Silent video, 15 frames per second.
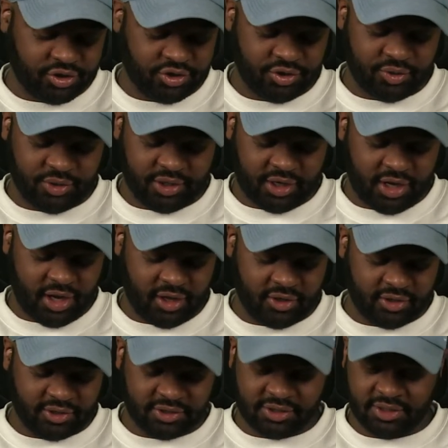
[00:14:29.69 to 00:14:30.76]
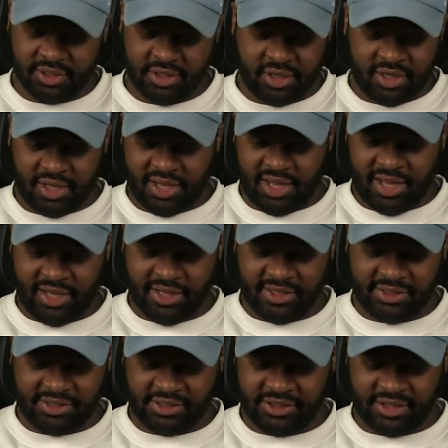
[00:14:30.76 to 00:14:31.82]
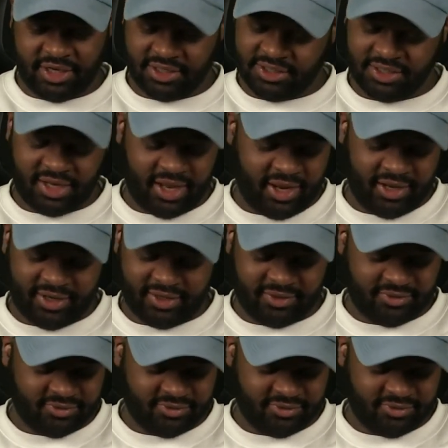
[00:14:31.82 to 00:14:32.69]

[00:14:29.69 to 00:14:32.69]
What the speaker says: doing the colors. It's just like,